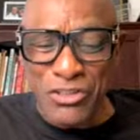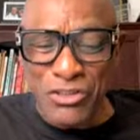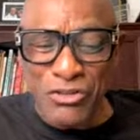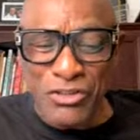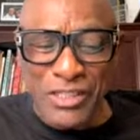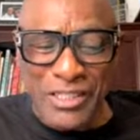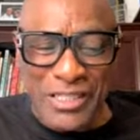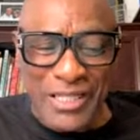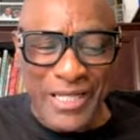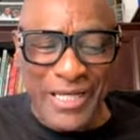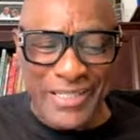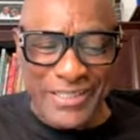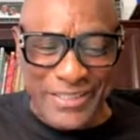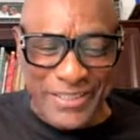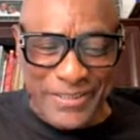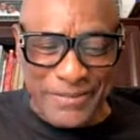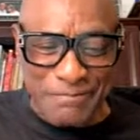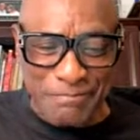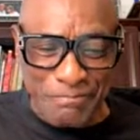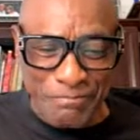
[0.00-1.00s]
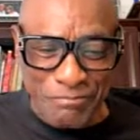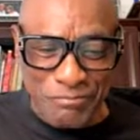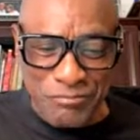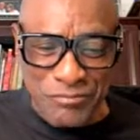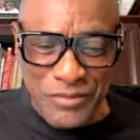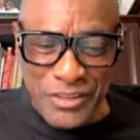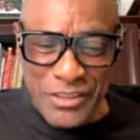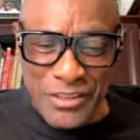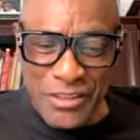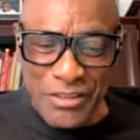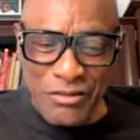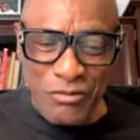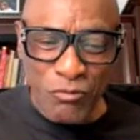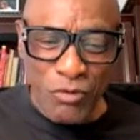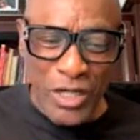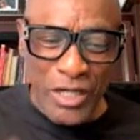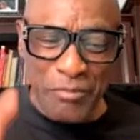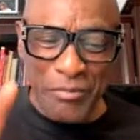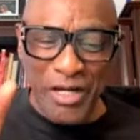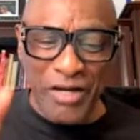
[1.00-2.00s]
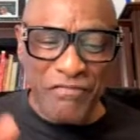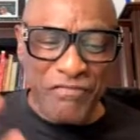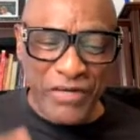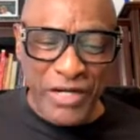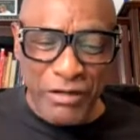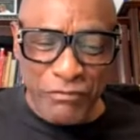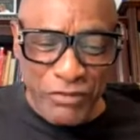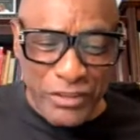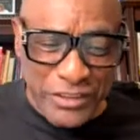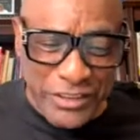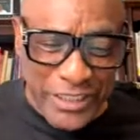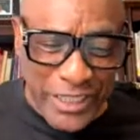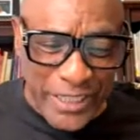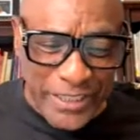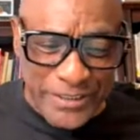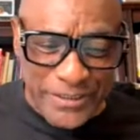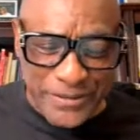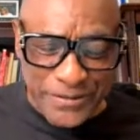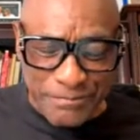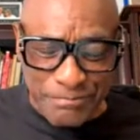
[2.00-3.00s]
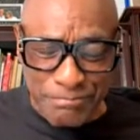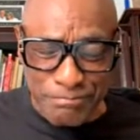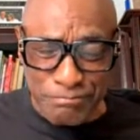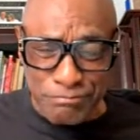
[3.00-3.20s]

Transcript: do the cleansing. One of my favorite texts,